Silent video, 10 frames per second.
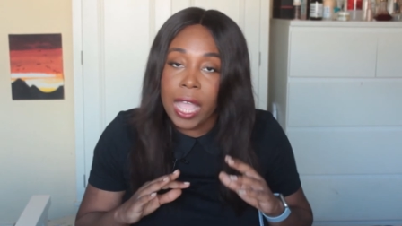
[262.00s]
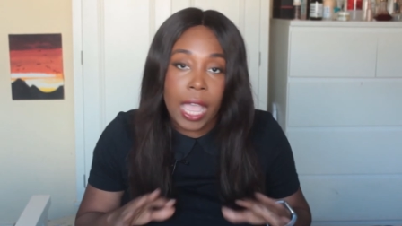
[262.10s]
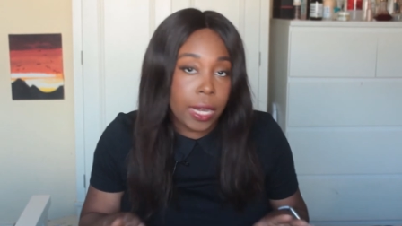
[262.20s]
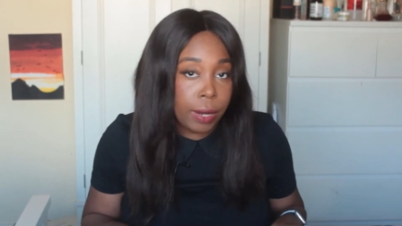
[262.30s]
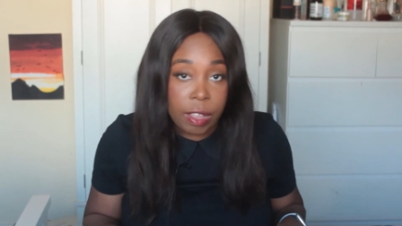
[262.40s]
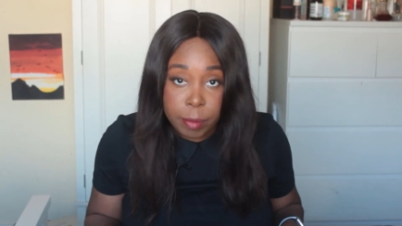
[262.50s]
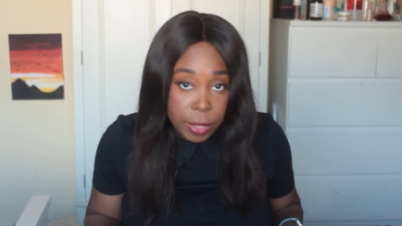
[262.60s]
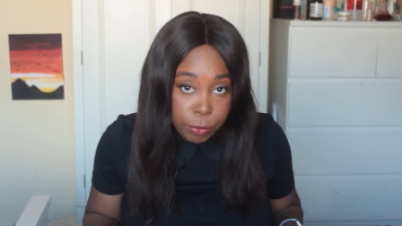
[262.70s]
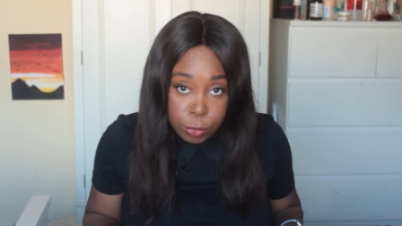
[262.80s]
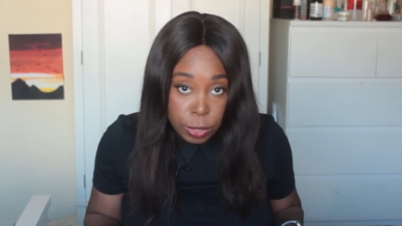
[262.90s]
I don't have money
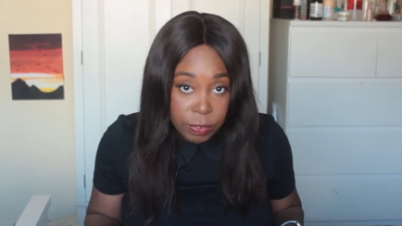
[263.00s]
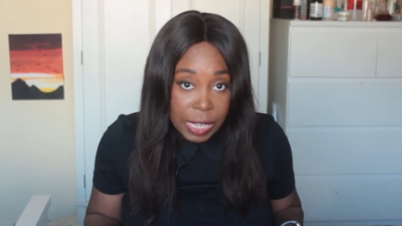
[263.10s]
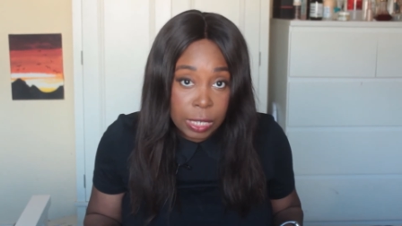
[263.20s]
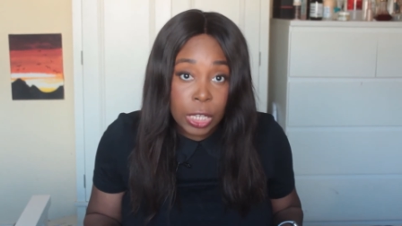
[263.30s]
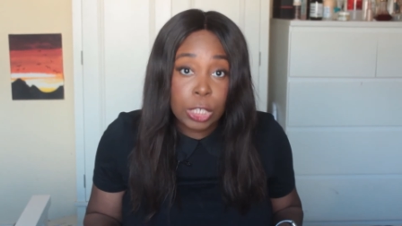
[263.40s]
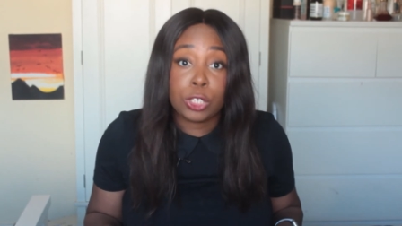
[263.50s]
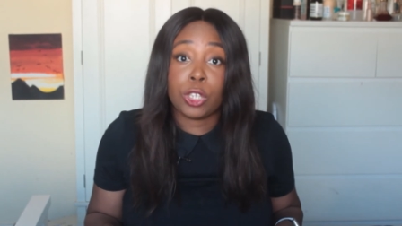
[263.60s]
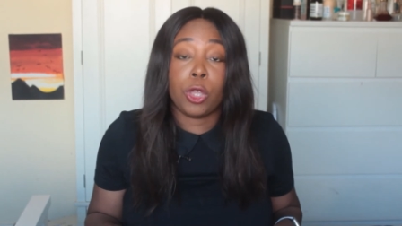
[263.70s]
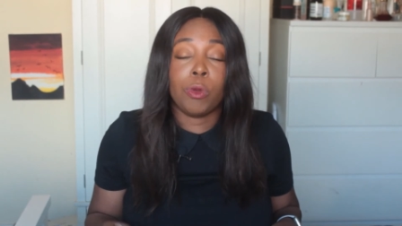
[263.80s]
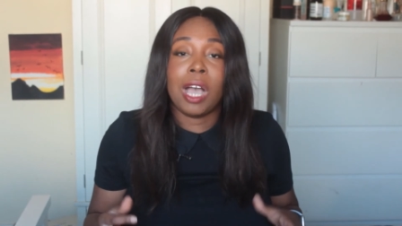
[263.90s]
for all of that.
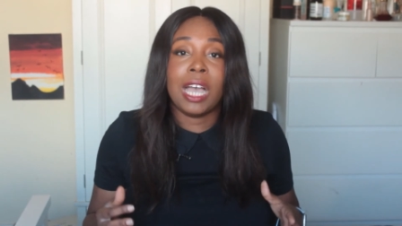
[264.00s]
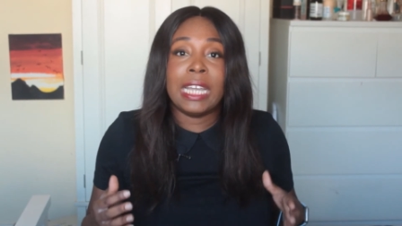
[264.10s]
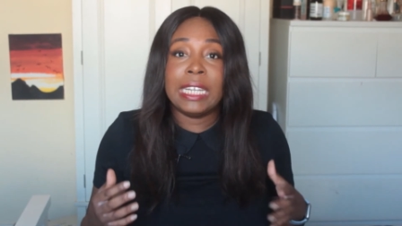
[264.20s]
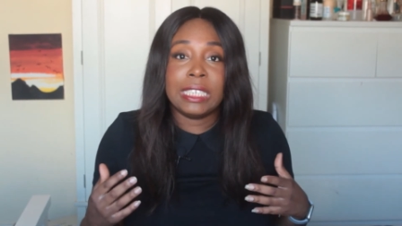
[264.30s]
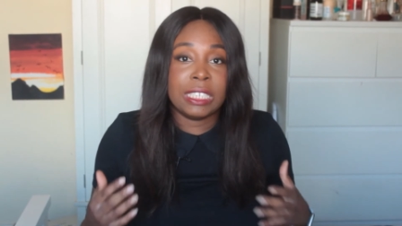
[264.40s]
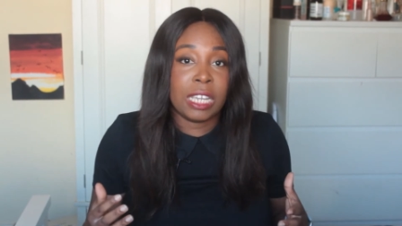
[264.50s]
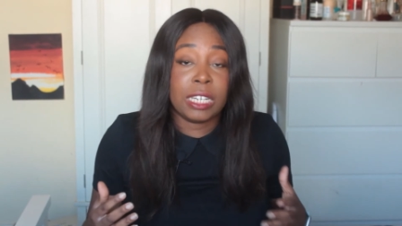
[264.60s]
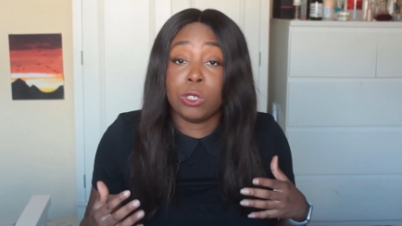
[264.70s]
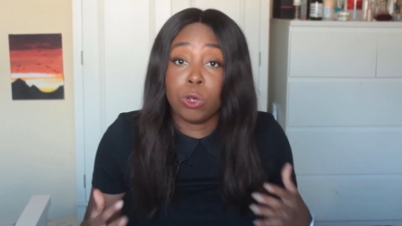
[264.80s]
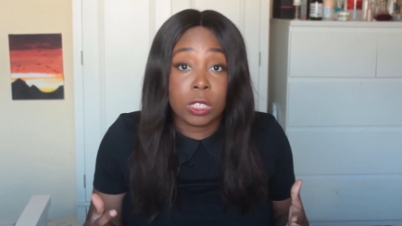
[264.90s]
So I
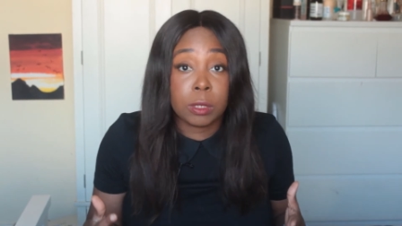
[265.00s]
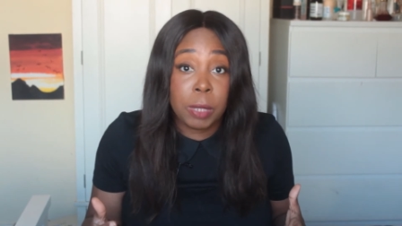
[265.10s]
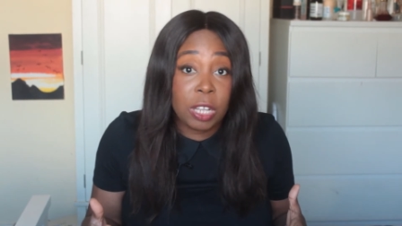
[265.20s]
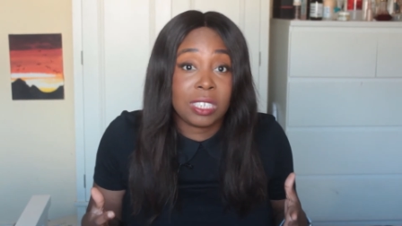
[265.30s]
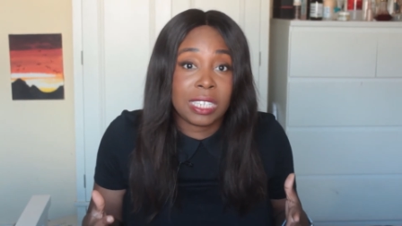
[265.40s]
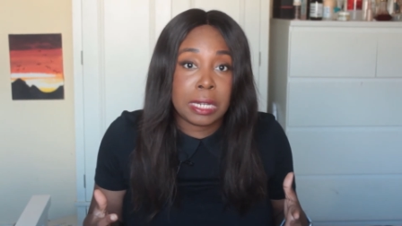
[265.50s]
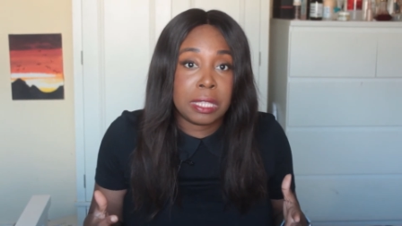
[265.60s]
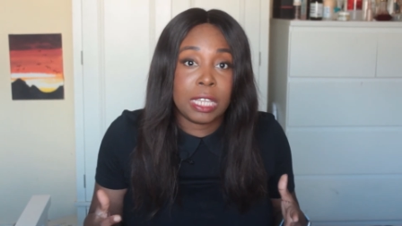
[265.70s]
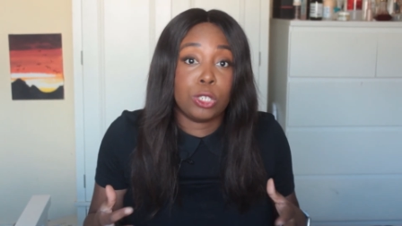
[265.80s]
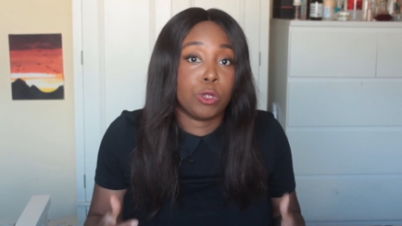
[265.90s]
decided not to purchase
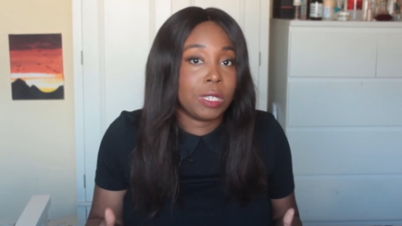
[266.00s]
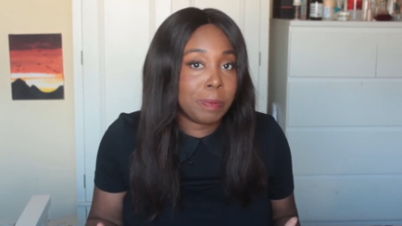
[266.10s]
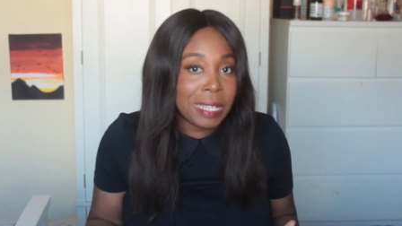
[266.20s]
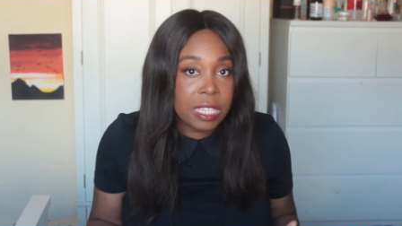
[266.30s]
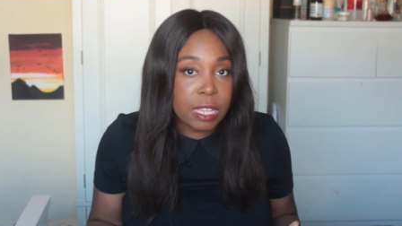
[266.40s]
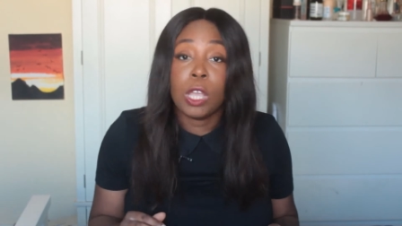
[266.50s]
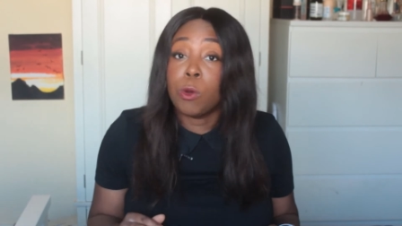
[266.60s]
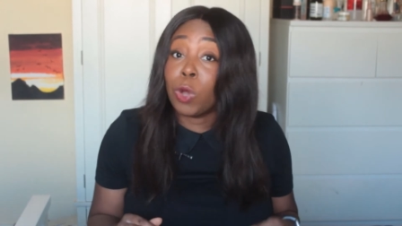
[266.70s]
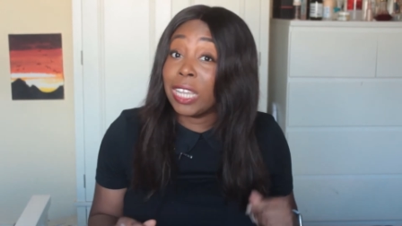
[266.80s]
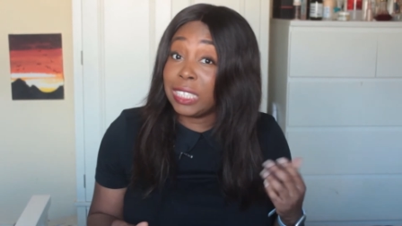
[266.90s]
anything too expensive.
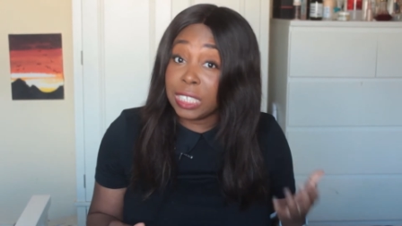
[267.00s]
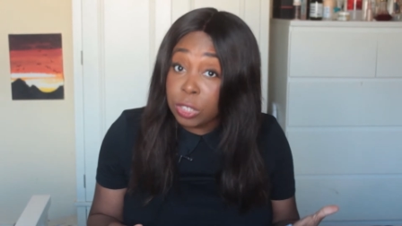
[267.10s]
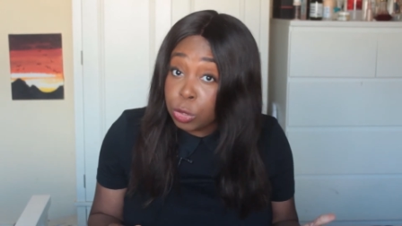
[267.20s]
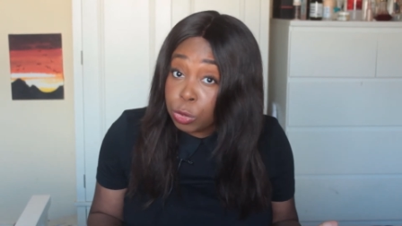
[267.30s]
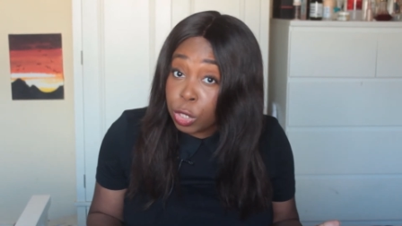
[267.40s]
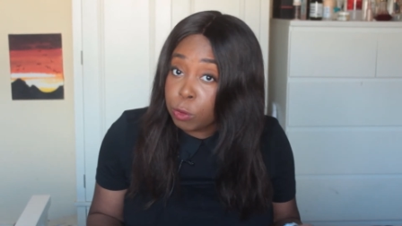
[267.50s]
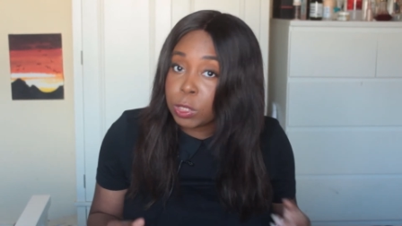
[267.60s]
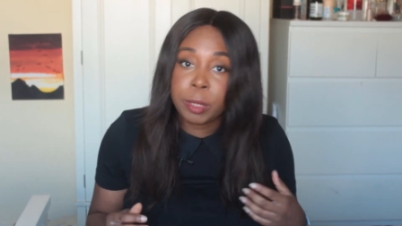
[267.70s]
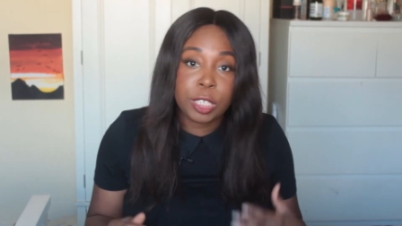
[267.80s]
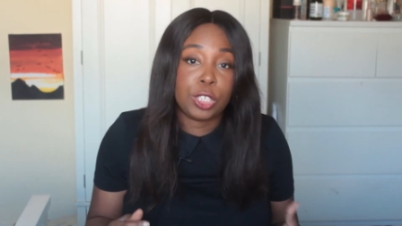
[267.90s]
What I did do though was
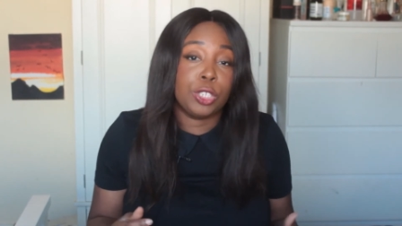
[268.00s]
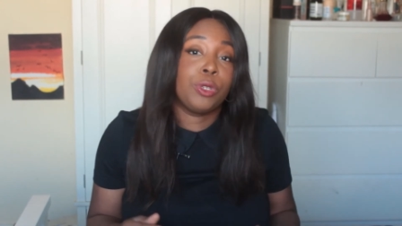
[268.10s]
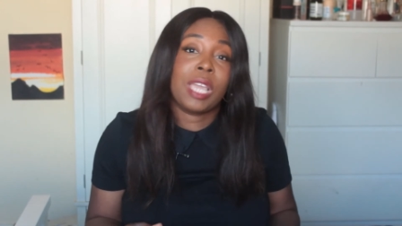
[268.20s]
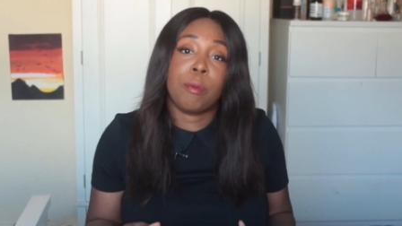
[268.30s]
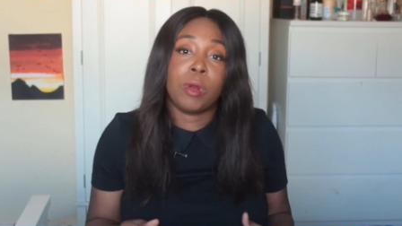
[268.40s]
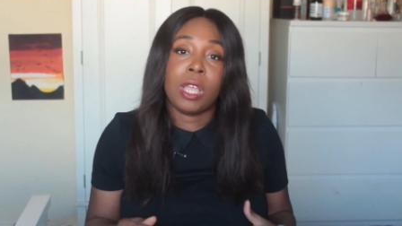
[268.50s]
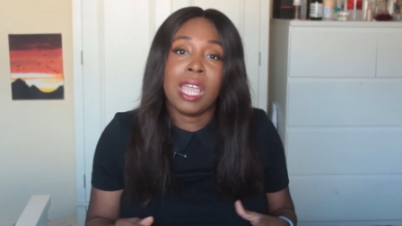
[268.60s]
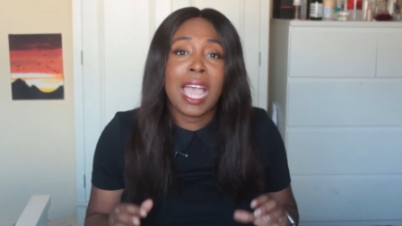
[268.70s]
purchase a new camera.